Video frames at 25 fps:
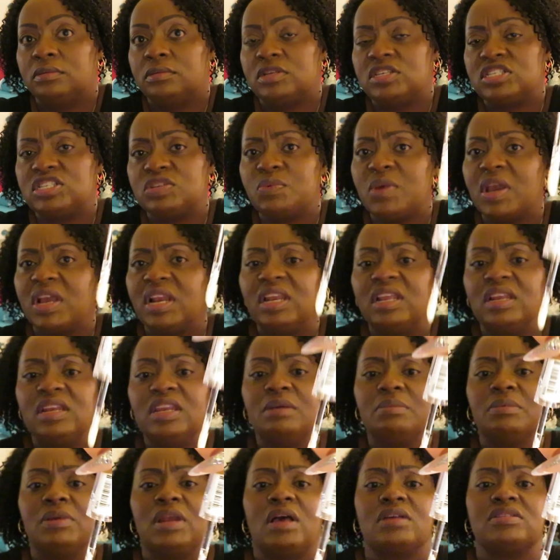Just a regular
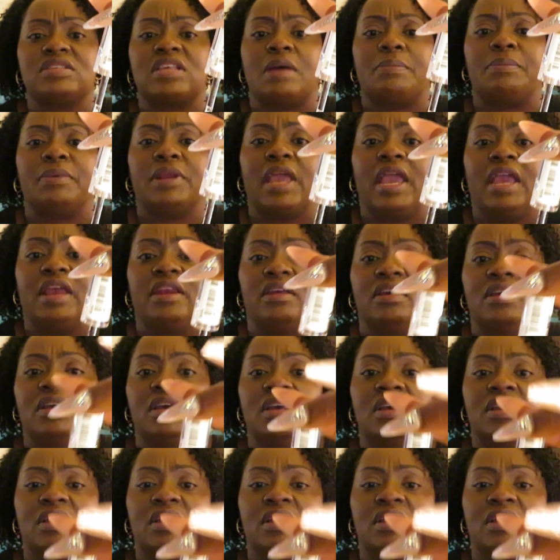lip gloss applicator.